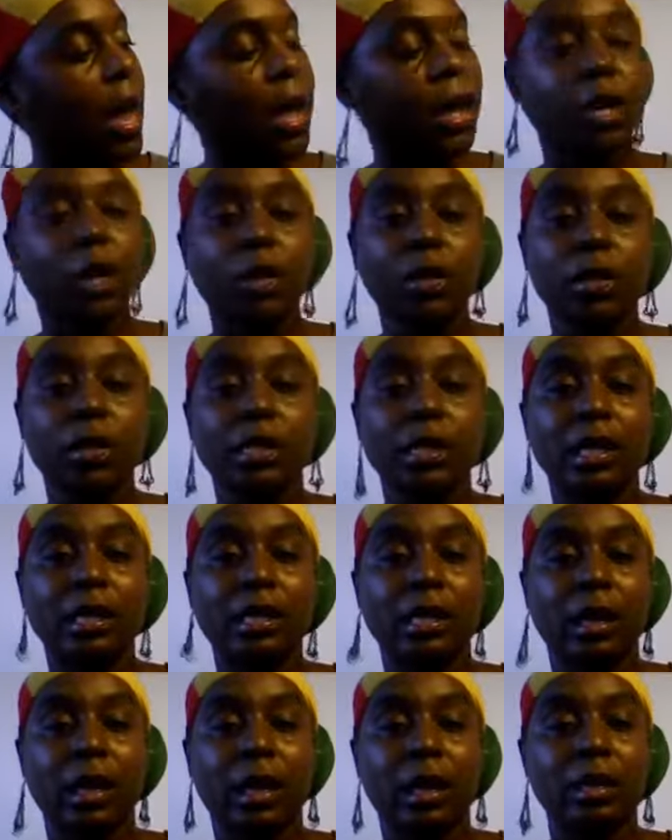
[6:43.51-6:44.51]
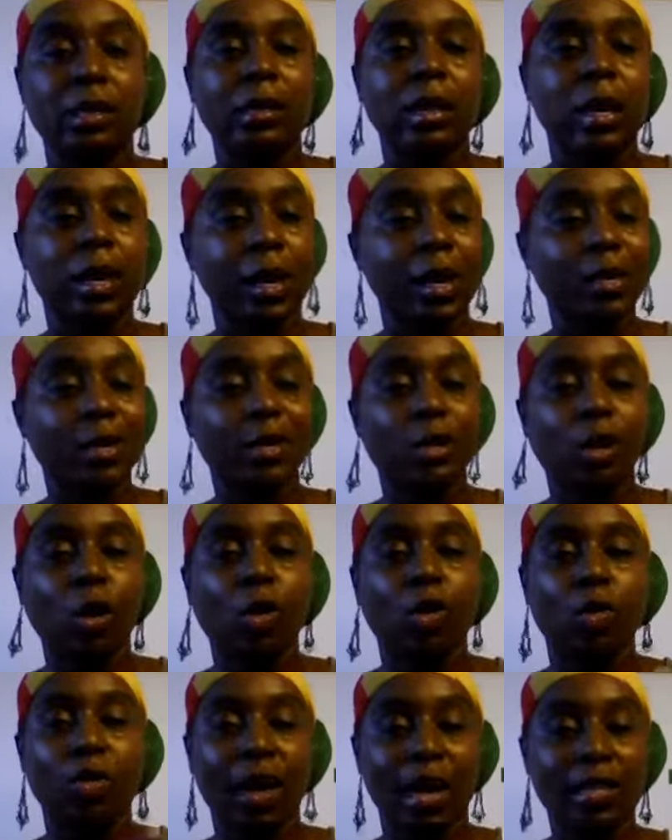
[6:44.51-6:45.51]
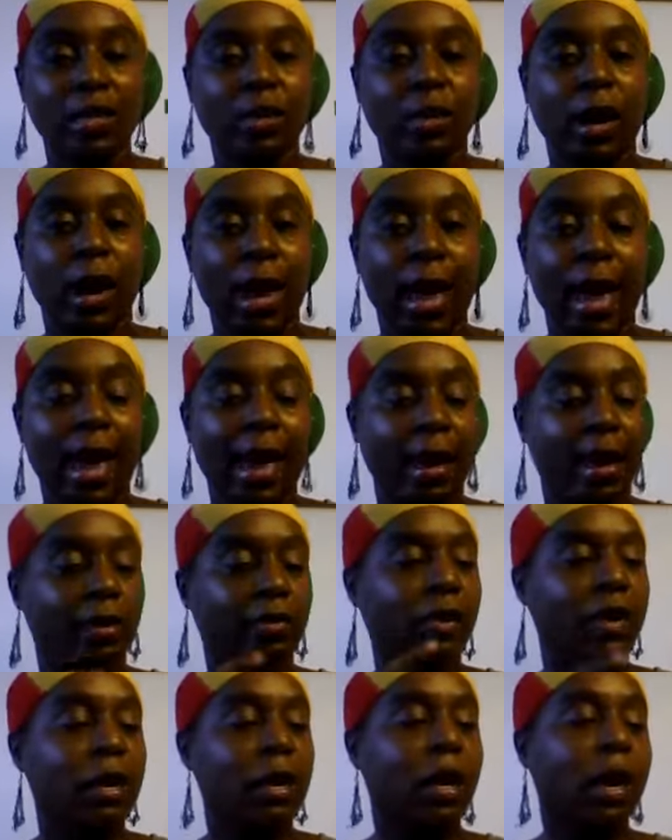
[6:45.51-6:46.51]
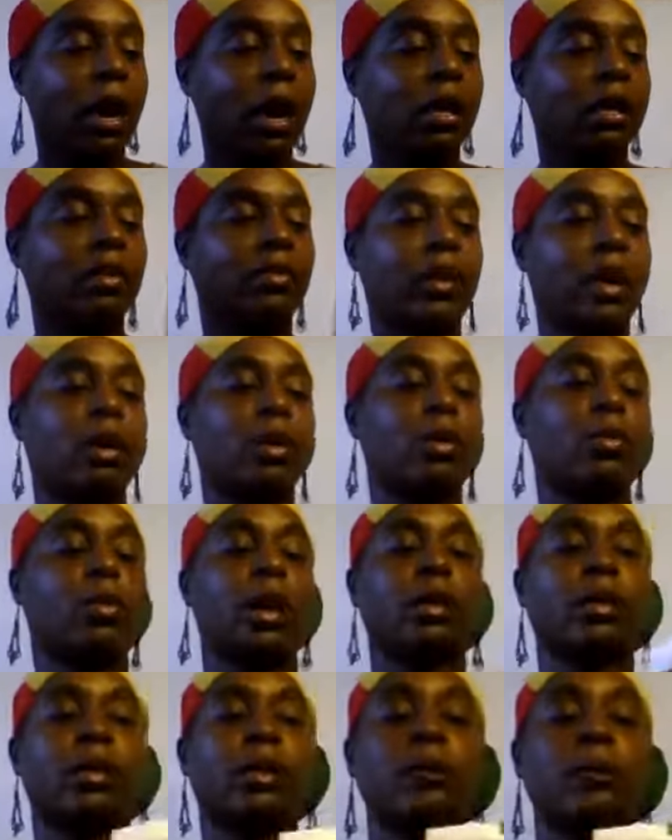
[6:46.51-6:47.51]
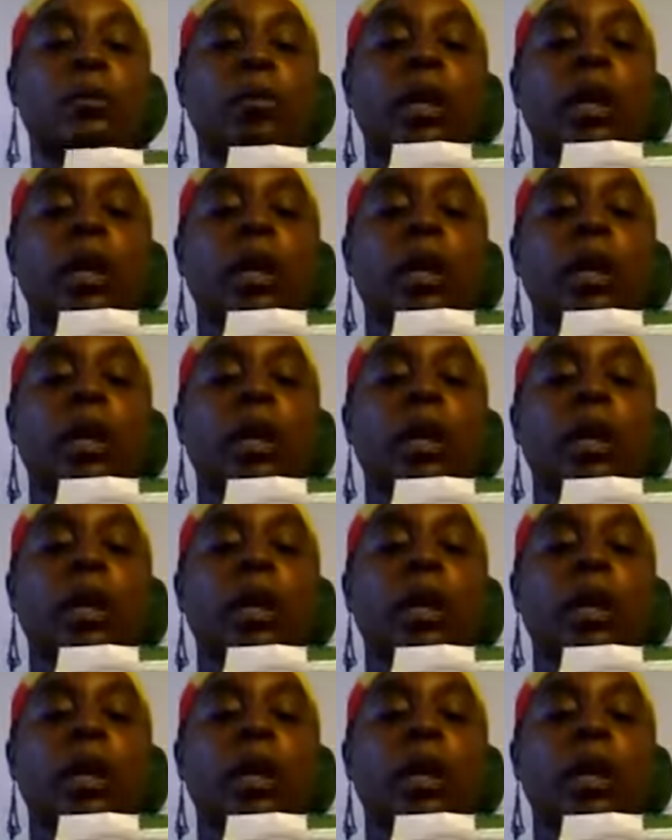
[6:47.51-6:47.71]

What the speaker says: and no seasonings. And so that's what I have, cauliflower and broccoli.